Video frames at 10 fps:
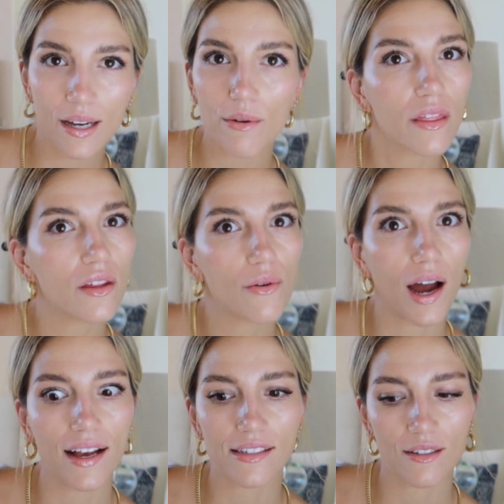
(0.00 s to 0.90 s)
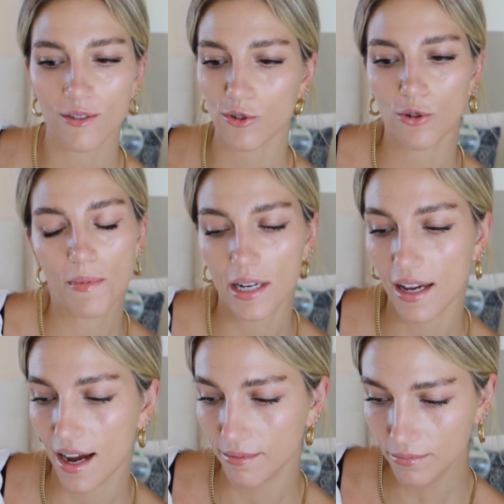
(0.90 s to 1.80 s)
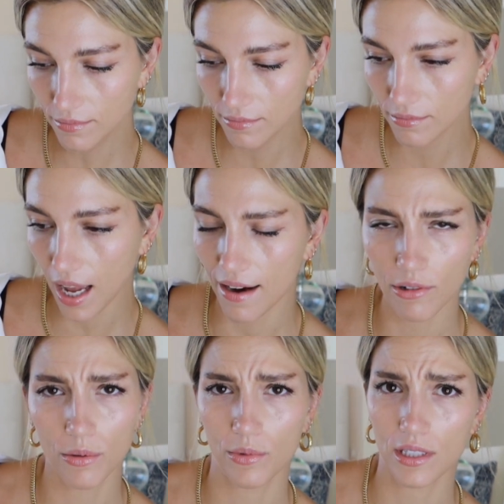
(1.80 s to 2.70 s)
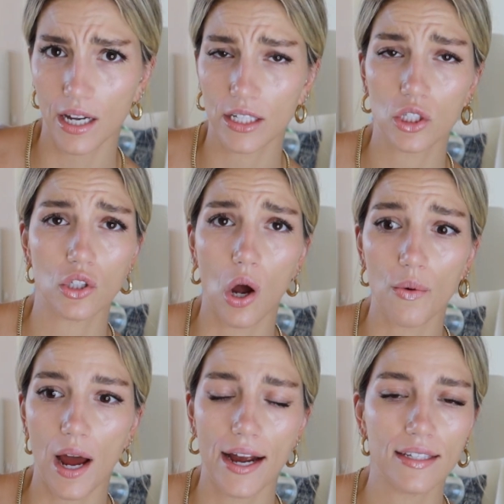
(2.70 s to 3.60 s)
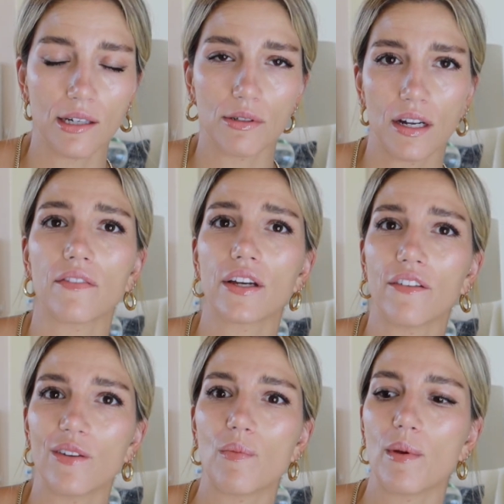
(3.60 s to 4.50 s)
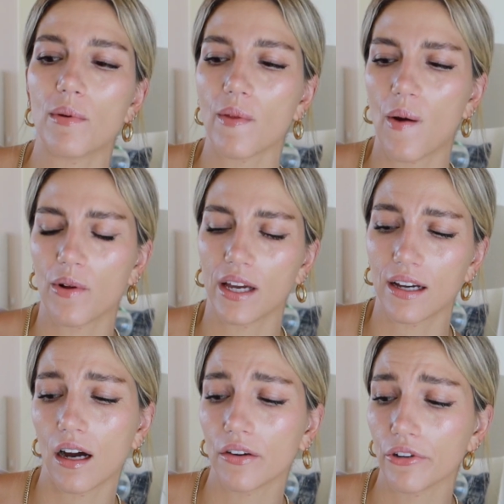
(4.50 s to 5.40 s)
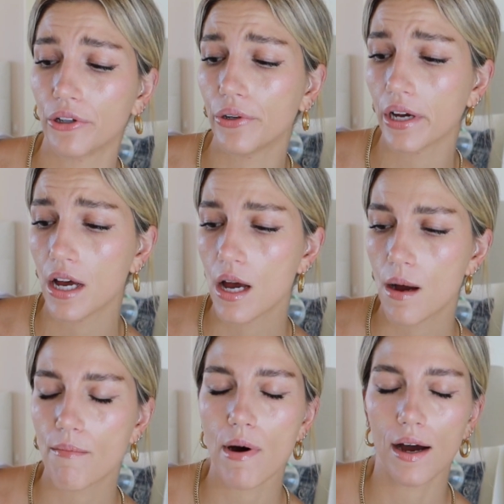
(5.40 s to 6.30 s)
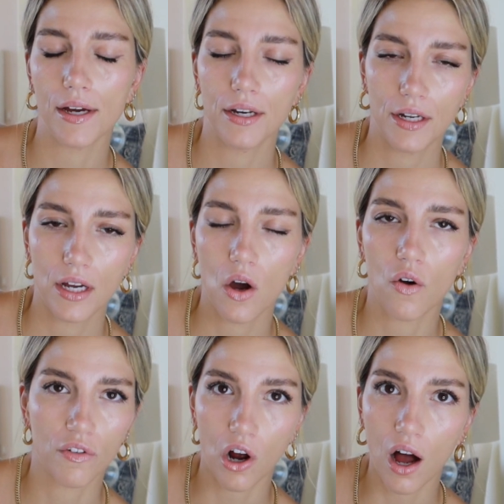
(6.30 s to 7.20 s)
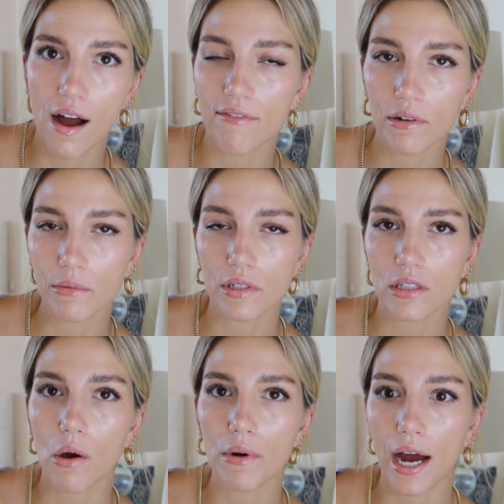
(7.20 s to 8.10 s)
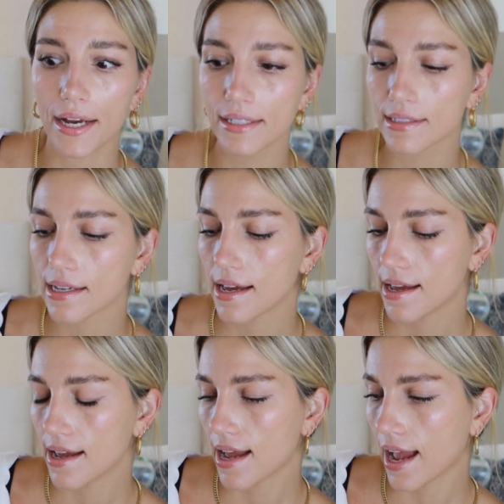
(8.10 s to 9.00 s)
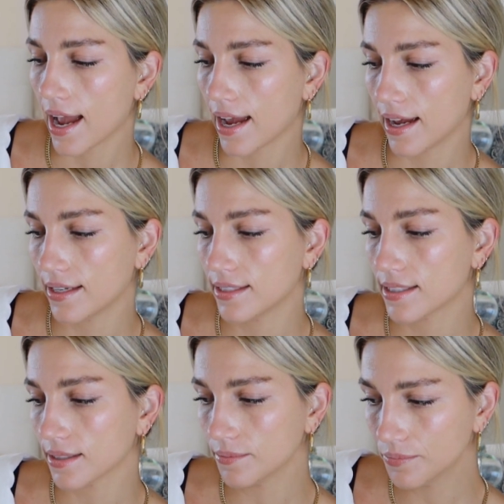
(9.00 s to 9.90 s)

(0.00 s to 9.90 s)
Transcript: it with you guys on social media. Everyone was like so nice. There was definitely a few people that were like kind of rude, but overall everyone was so nice. And